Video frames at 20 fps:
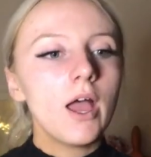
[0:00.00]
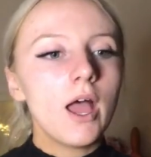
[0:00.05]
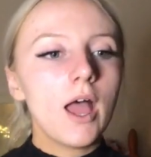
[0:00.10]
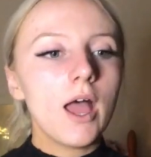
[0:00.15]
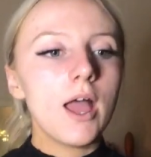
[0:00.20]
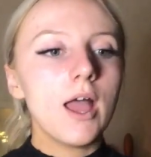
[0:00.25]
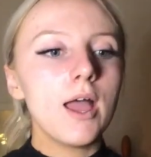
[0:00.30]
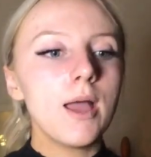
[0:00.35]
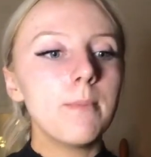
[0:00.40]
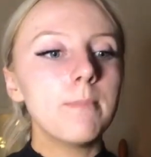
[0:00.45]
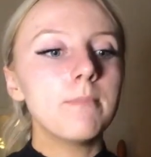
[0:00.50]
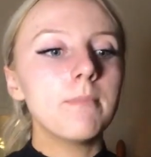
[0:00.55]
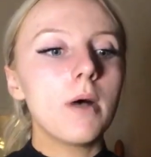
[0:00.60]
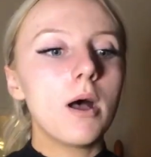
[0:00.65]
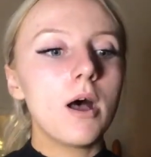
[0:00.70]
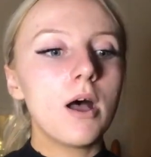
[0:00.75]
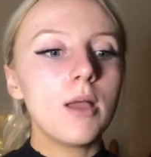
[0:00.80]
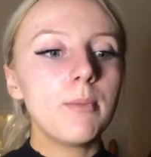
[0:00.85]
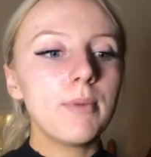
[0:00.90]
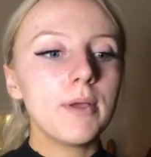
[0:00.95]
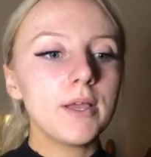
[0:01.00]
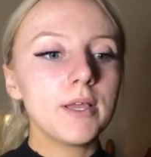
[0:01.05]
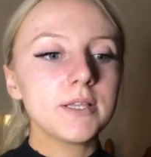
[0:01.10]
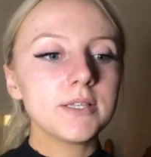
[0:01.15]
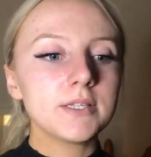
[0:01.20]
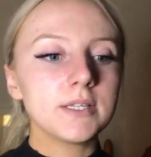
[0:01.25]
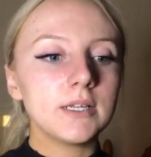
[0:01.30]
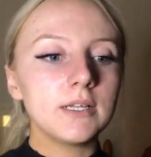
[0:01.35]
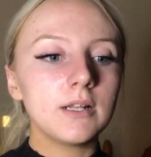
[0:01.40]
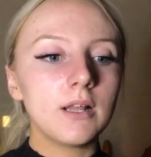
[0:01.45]
I
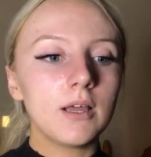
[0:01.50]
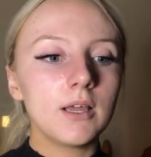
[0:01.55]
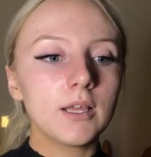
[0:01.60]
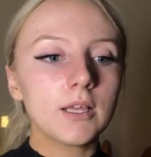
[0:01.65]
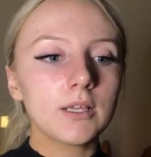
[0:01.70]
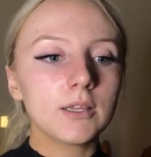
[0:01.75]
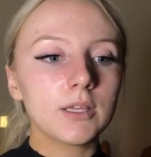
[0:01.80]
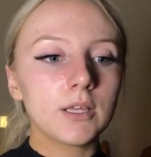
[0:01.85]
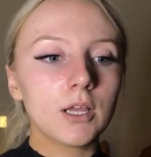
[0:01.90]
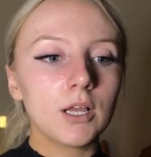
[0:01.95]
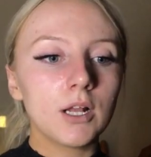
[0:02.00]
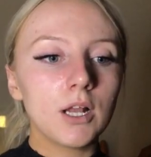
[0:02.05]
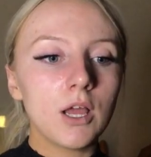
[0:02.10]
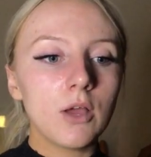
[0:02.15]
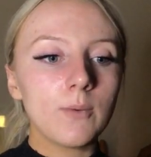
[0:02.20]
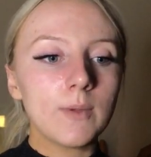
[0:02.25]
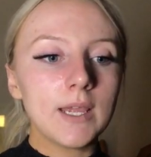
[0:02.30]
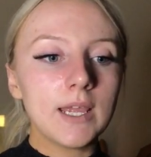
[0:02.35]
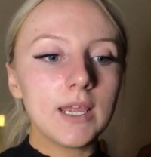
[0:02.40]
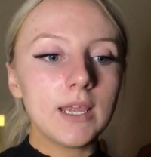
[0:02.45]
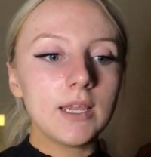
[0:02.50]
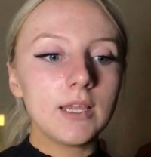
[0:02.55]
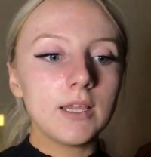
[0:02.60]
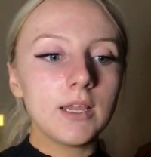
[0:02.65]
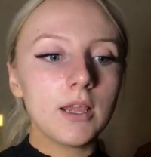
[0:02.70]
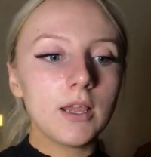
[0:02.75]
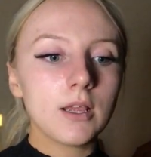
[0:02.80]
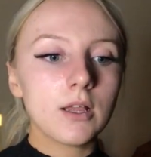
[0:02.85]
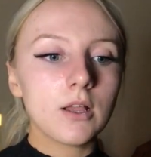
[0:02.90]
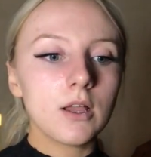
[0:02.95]
personally like the
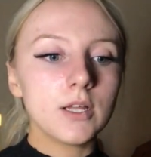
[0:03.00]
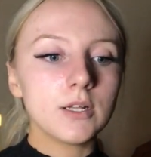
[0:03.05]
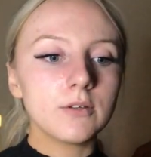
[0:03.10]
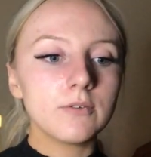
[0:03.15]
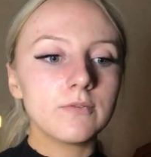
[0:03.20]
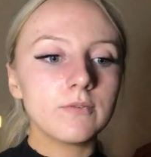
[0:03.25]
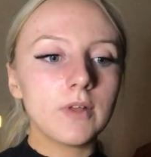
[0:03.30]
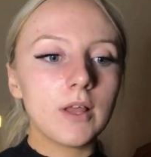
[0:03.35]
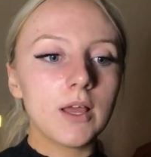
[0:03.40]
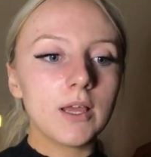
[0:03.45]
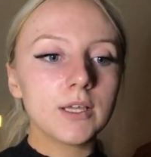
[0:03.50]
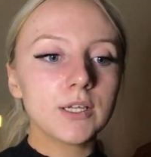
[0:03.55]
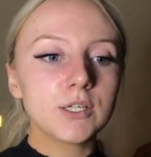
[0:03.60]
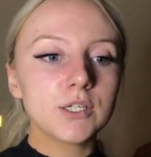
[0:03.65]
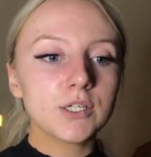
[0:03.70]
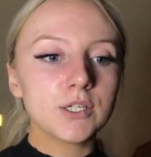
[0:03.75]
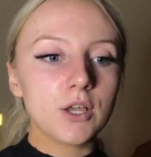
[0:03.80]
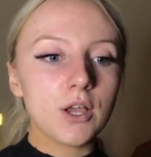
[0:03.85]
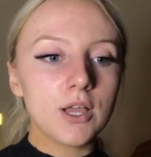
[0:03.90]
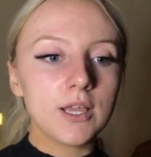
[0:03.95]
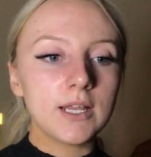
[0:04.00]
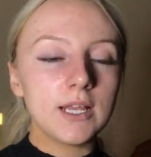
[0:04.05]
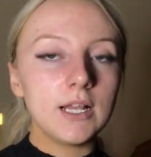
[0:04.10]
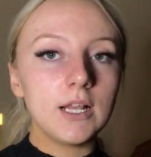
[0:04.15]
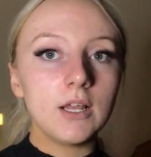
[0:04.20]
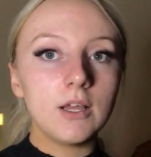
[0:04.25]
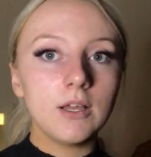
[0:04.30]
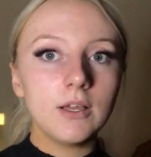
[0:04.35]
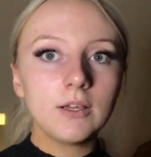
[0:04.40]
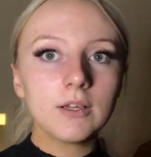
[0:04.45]
glowy kind of like shiny
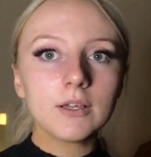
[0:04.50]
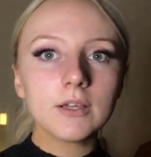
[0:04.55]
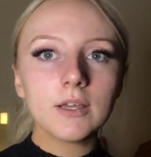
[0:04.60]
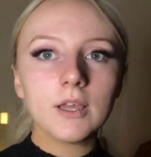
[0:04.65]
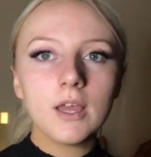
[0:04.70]
look.